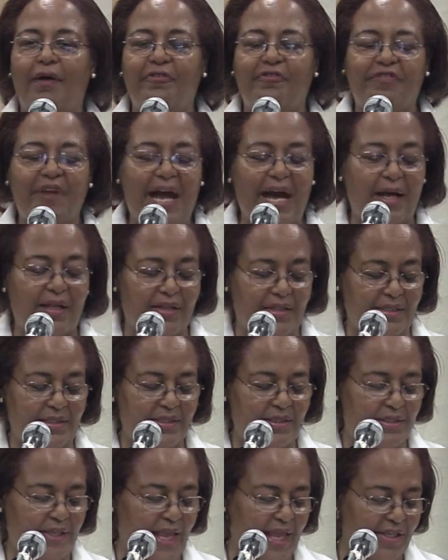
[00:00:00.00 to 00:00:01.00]
file and
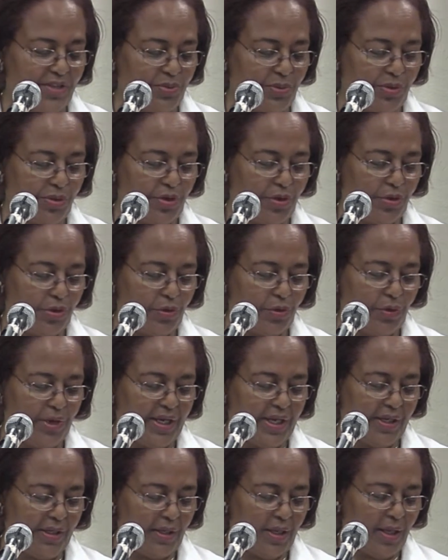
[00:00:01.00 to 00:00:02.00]
stays with your
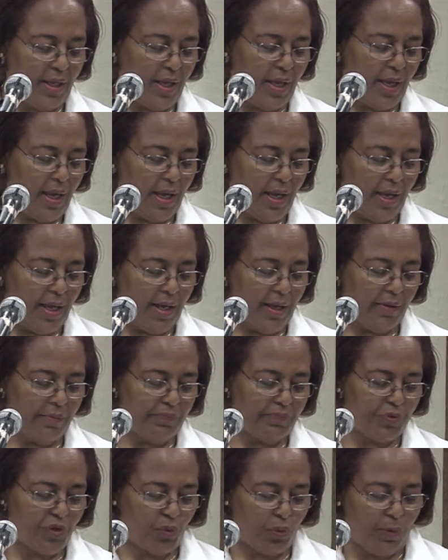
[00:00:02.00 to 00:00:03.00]
credit
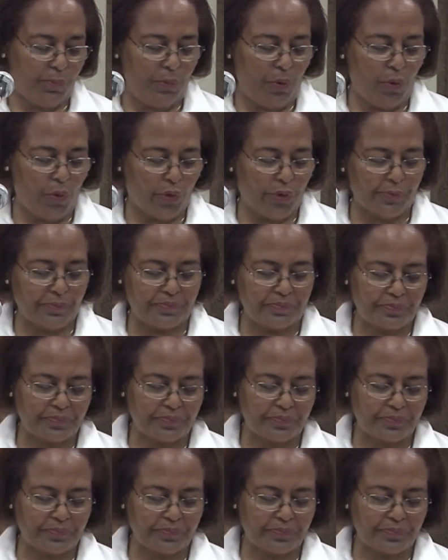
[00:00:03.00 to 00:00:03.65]
report.